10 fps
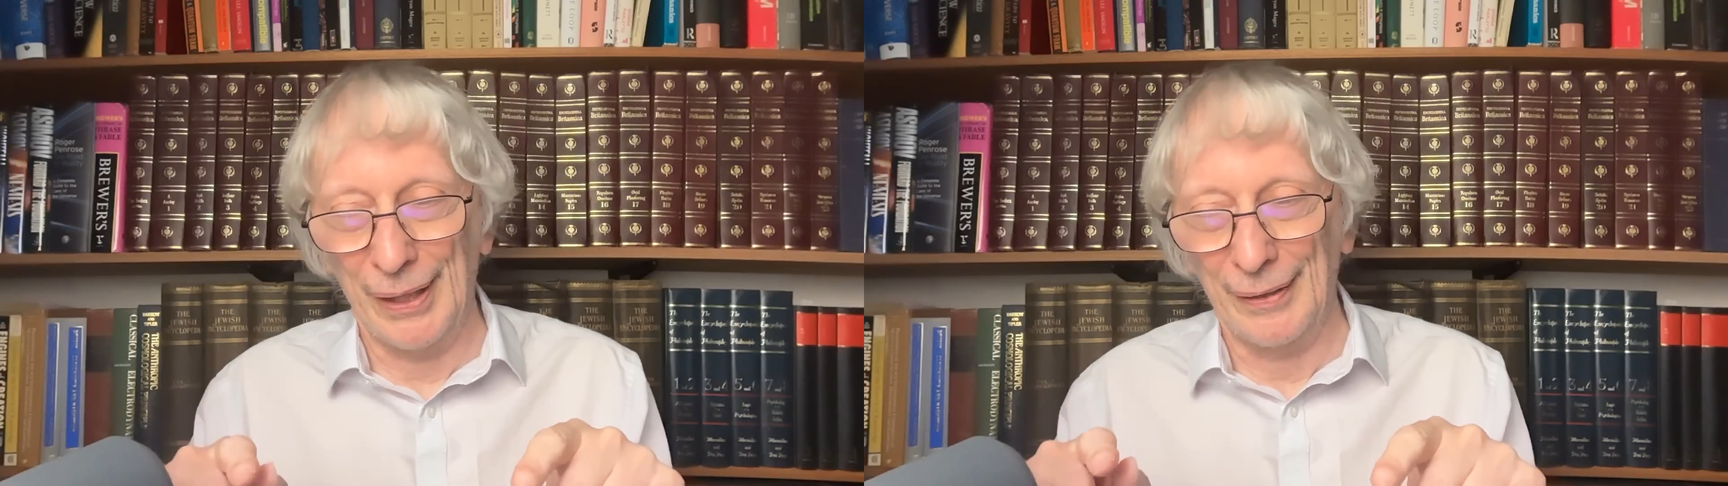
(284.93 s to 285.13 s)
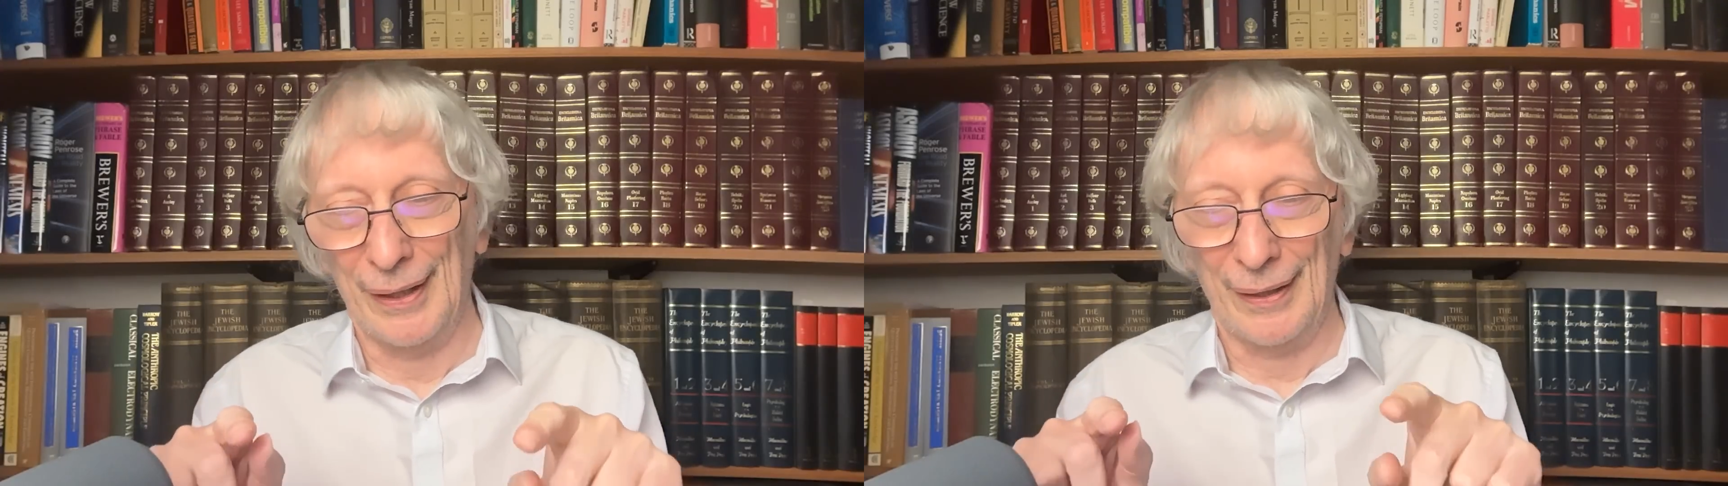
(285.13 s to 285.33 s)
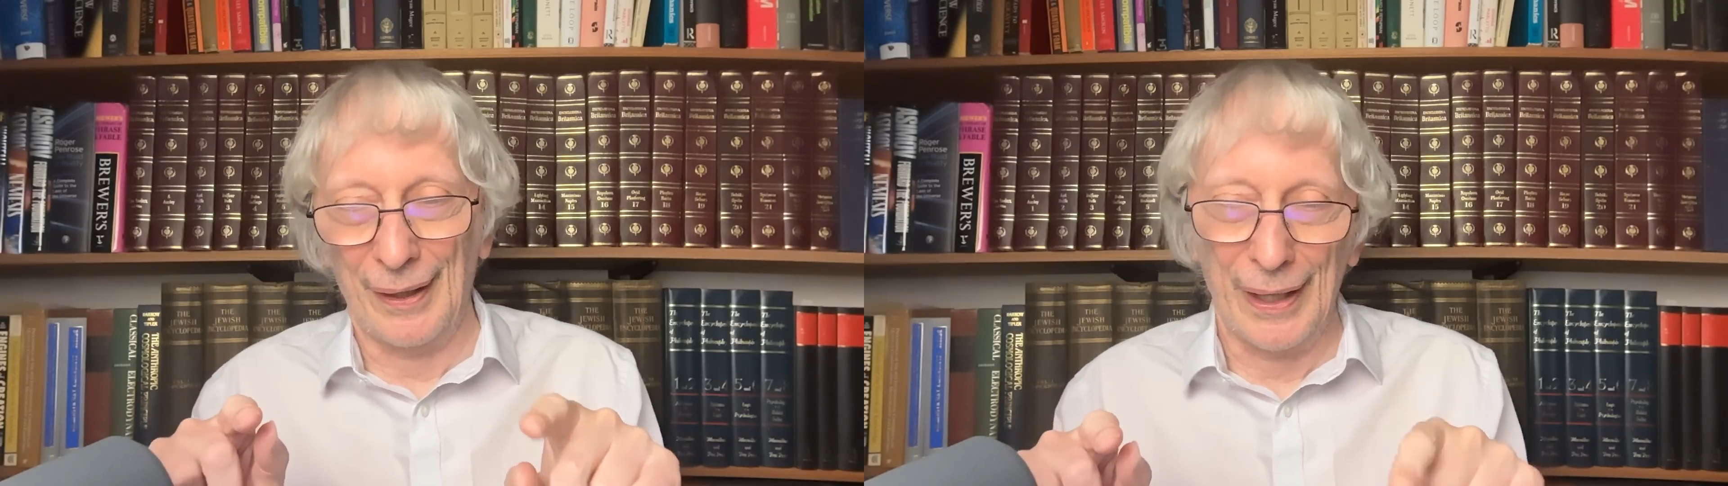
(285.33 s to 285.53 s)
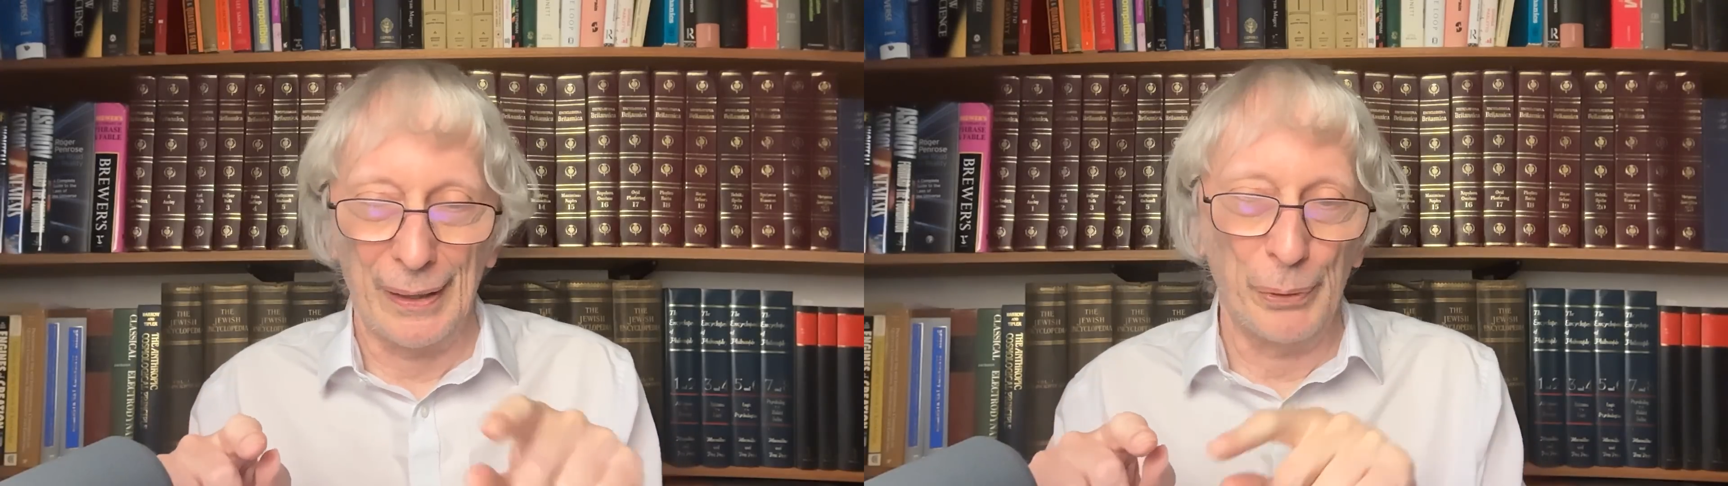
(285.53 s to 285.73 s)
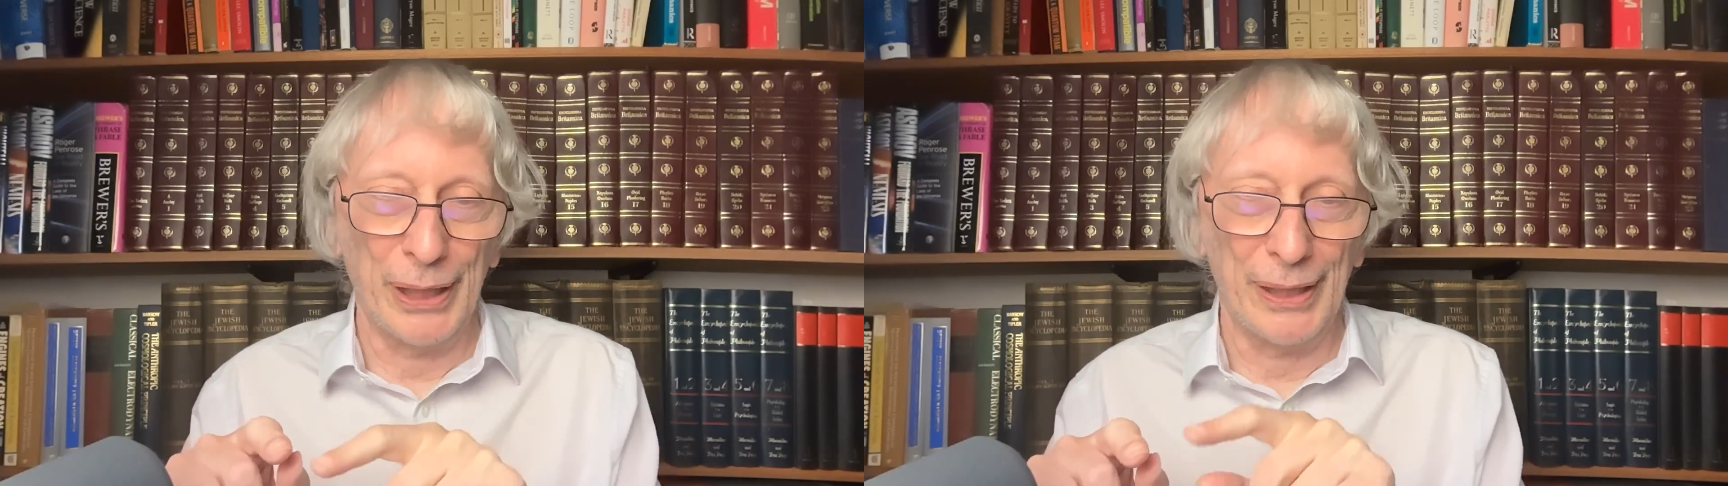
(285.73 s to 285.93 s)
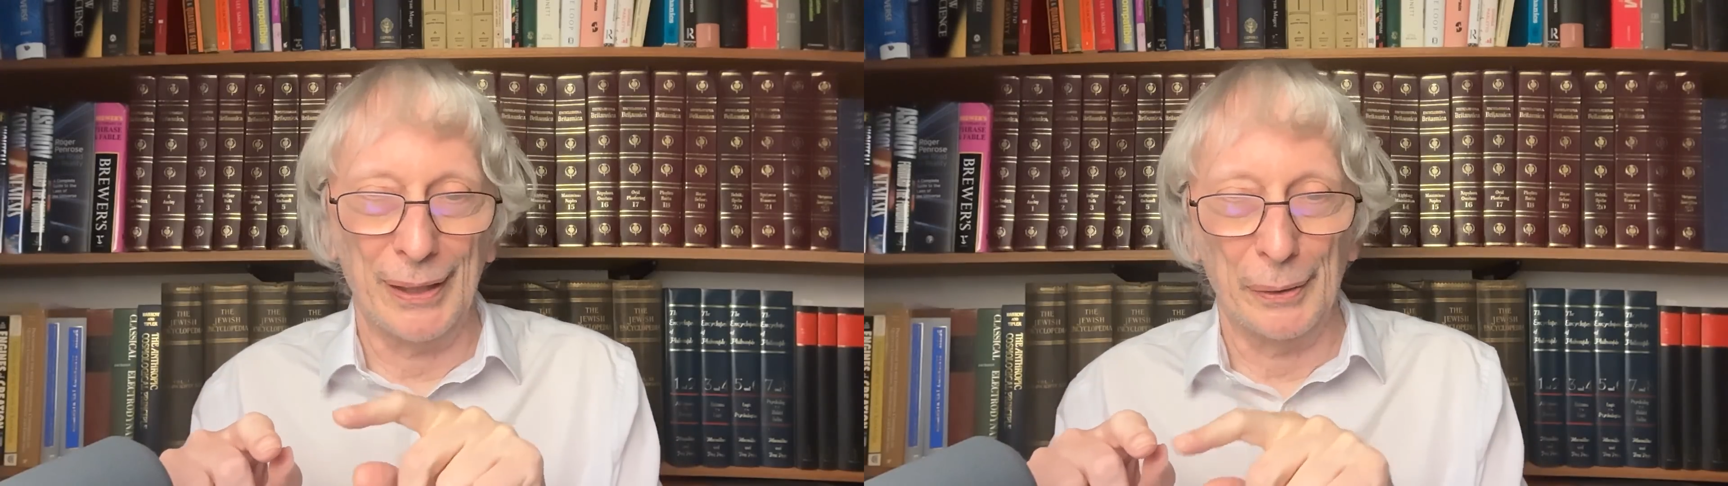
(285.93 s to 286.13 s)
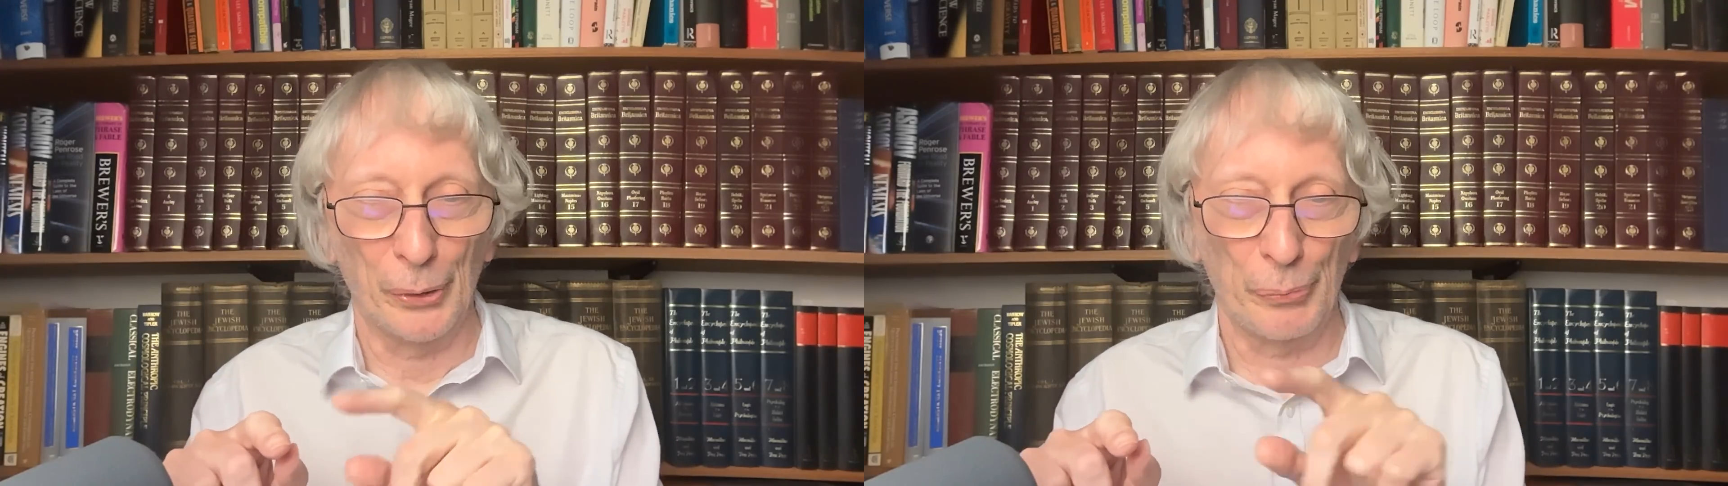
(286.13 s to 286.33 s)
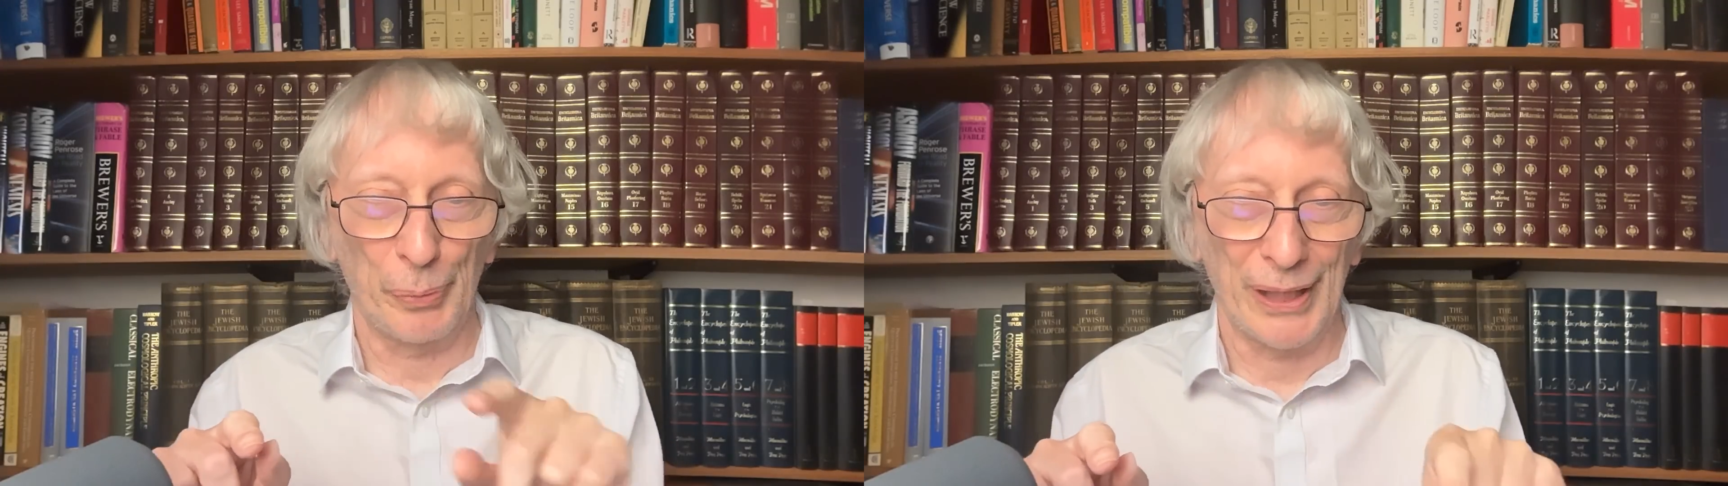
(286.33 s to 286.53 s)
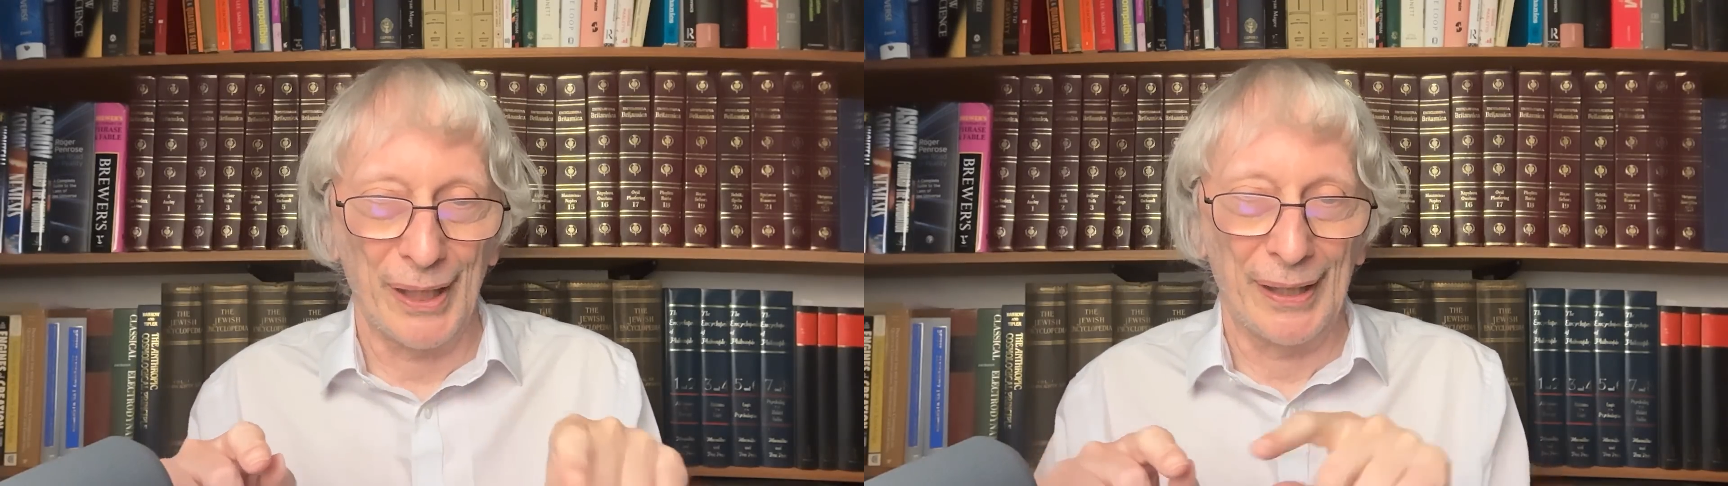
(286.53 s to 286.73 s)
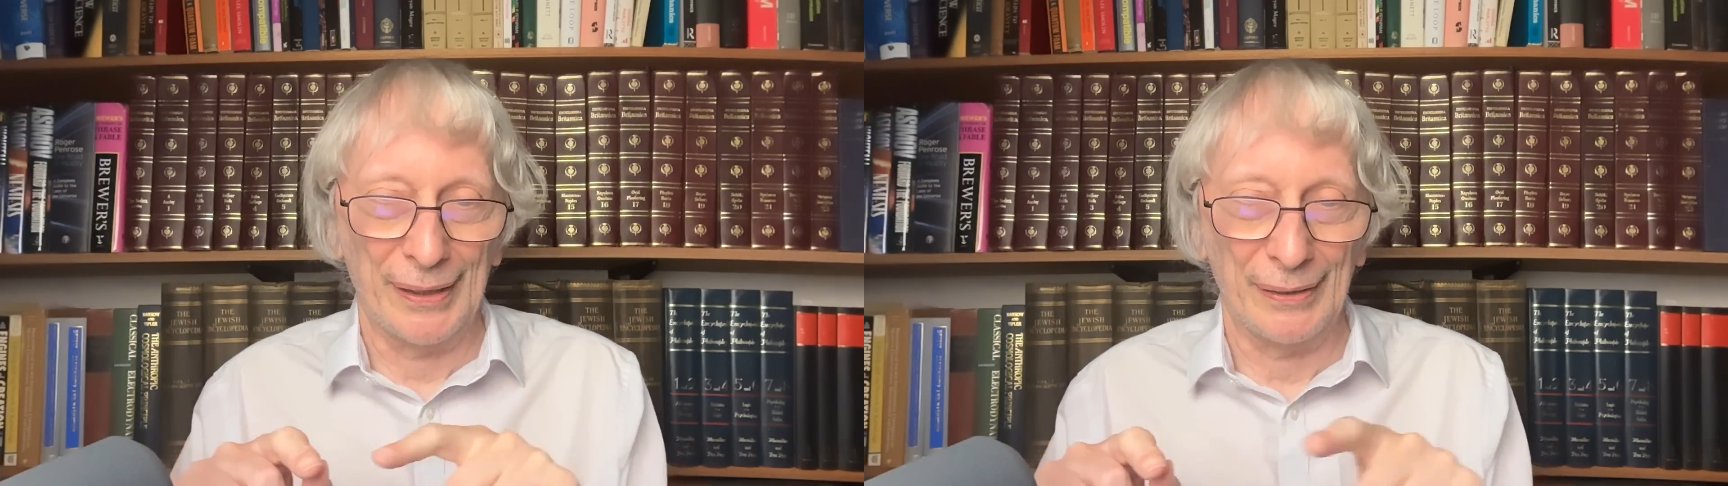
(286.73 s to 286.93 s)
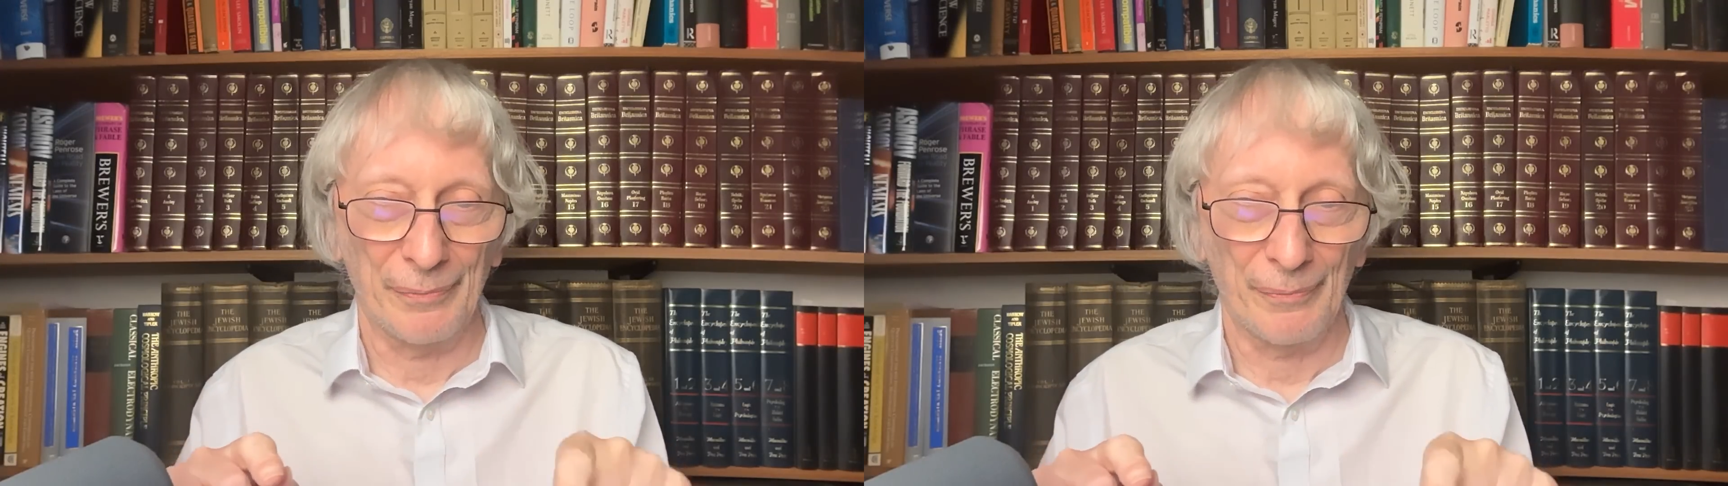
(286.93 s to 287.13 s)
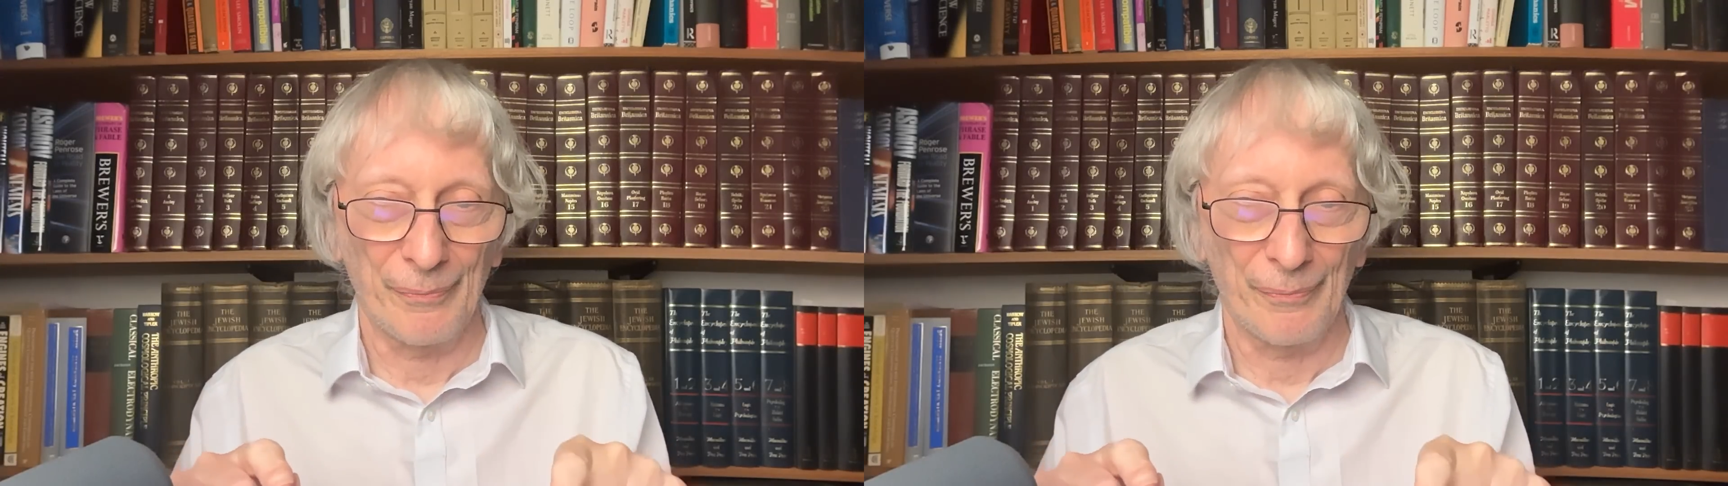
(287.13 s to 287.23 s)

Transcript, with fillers: then A B equals B A.